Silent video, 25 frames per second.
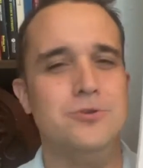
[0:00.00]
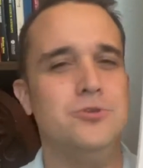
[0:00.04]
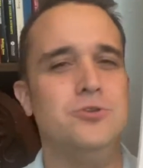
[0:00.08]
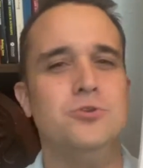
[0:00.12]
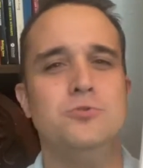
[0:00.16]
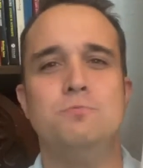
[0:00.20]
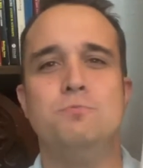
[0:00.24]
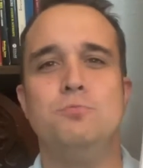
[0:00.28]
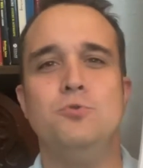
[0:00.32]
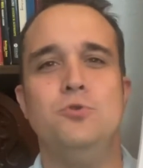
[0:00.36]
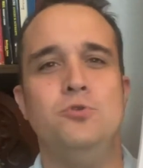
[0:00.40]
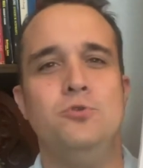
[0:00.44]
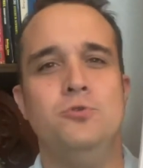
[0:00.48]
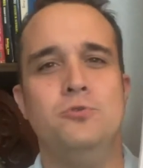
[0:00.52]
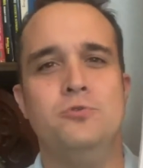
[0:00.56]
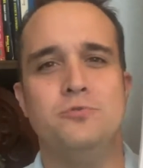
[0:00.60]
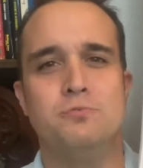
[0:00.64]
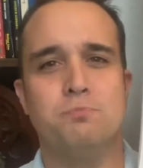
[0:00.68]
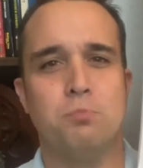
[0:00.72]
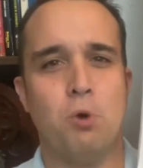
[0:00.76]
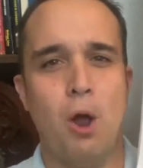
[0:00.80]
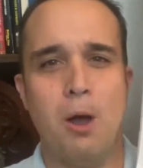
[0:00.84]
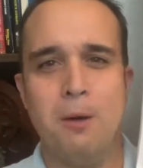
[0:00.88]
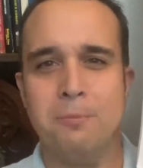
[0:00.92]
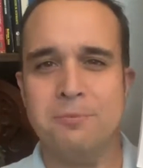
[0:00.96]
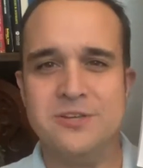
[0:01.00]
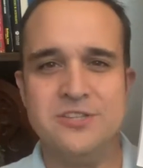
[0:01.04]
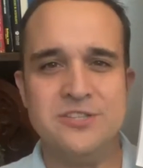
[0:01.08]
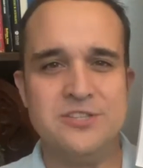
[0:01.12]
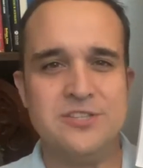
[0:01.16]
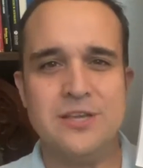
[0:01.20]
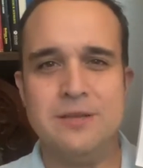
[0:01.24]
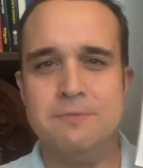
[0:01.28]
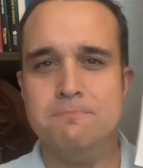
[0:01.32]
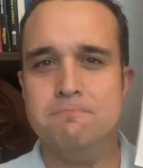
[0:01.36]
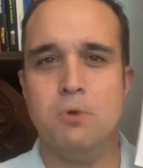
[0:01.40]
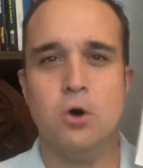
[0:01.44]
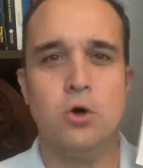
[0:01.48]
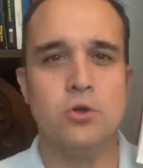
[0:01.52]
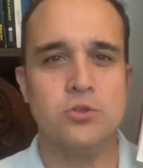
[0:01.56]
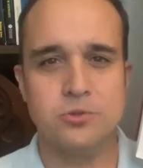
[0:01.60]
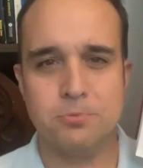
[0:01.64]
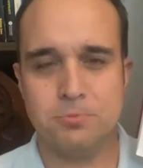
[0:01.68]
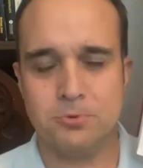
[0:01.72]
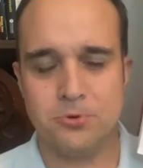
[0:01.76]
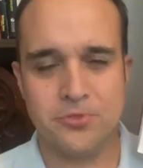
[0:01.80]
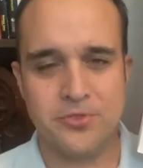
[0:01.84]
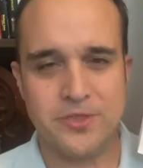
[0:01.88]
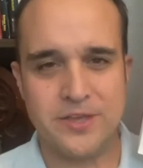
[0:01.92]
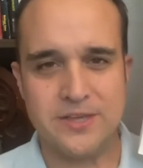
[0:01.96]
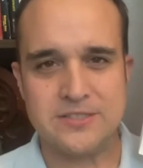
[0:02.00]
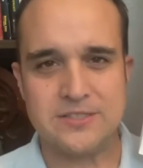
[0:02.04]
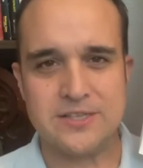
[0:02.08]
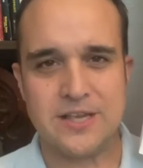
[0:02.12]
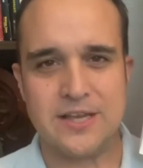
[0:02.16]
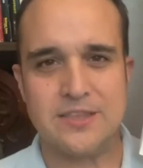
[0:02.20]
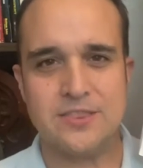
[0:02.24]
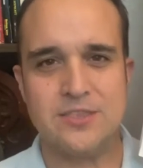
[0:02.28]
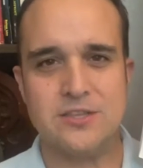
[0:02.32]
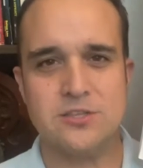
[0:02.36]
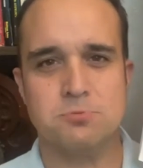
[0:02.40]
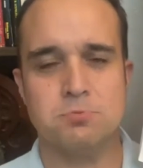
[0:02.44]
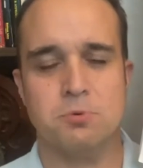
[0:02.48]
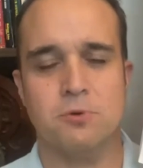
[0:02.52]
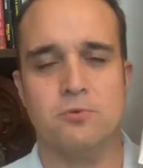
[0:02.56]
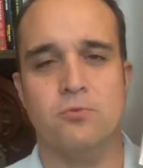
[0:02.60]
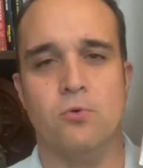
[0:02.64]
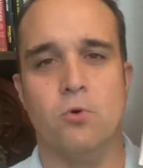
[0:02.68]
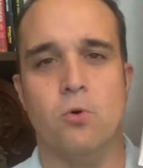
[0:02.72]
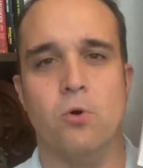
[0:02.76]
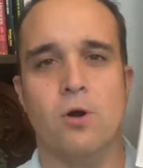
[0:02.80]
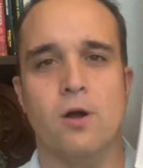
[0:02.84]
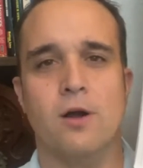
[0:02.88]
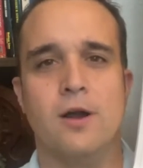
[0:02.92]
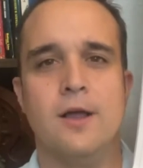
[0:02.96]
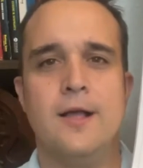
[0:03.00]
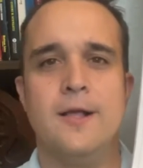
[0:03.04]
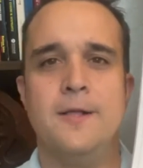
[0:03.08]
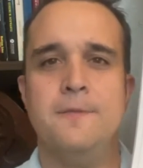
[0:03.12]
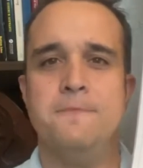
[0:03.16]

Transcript: You, you've probably seen multiple things like this before.